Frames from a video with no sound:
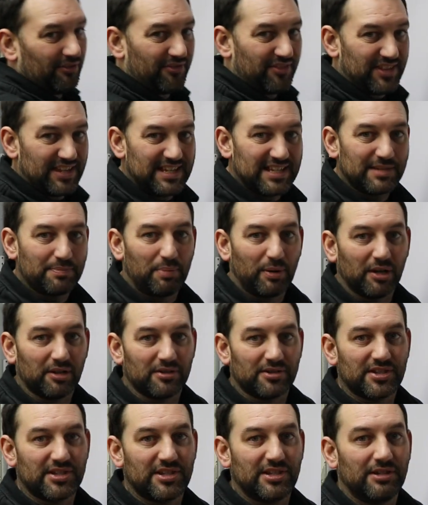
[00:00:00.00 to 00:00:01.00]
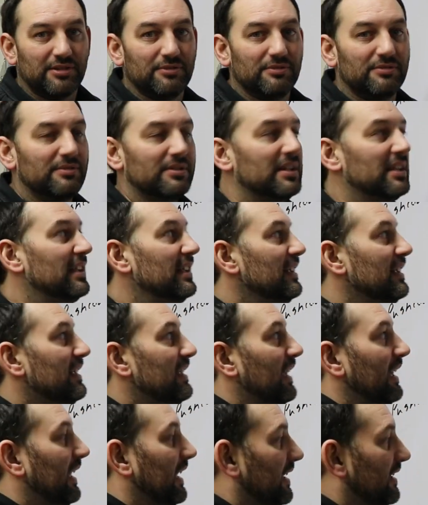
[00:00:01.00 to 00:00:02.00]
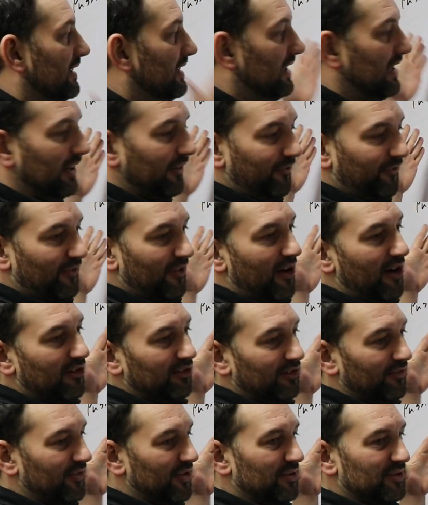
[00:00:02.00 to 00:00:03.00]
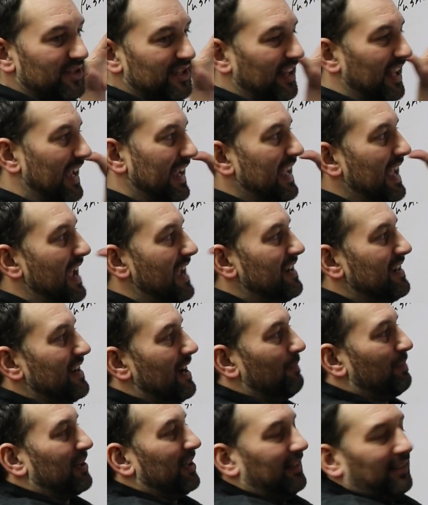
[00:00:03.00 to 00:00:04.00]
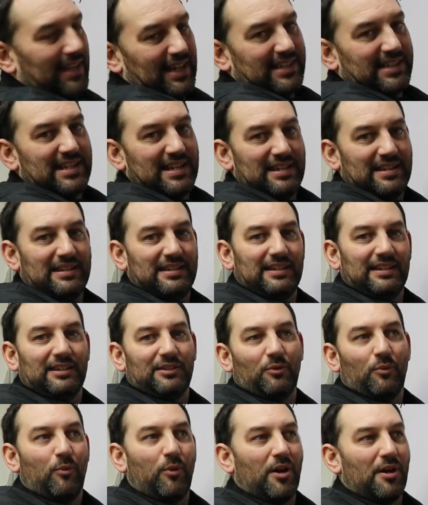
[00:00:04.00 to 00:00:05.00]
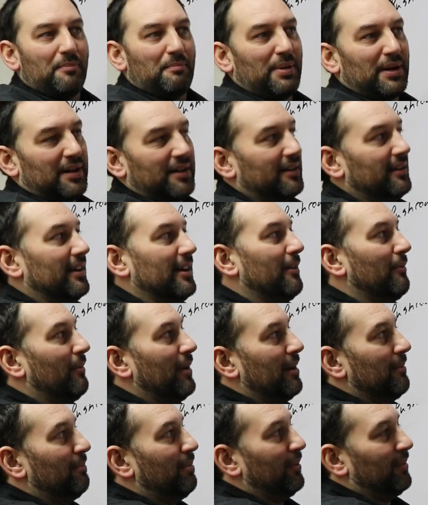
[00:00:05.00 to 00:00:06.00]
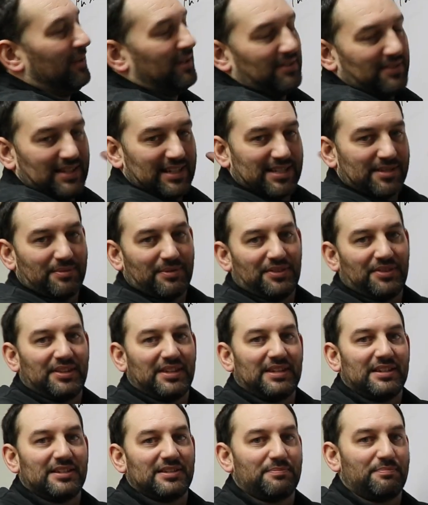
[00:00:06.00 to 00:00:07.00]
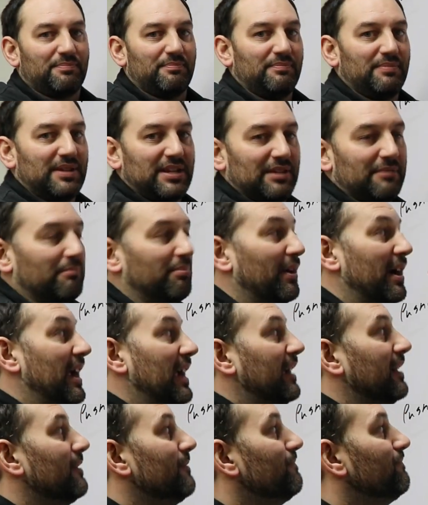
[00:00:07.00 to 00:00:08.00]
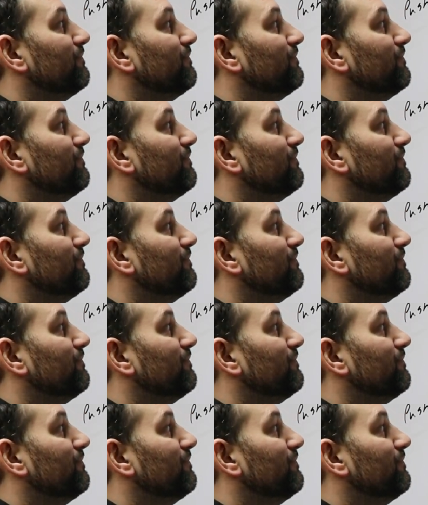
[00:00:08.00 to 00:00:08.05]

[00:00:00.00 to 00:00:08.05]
of these parts too. And if all of those end up collecting in one part at one point, that's when things can break.